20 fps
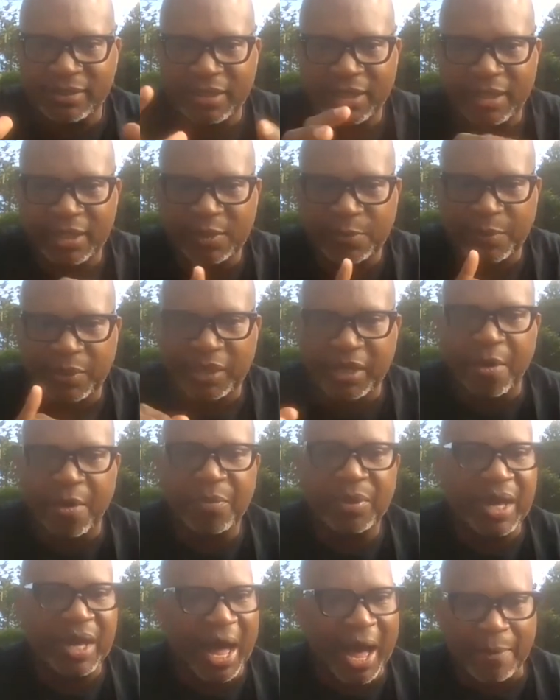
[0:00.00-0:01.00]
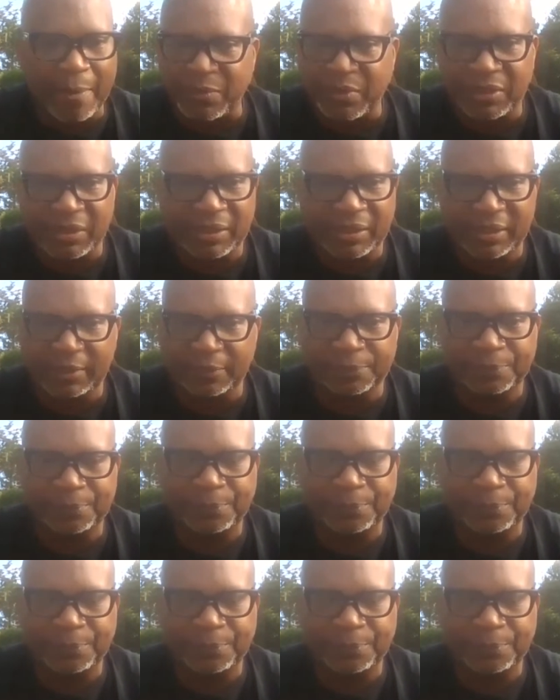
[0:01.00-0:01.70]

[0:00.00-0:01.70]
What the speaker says: is becoming obsolete.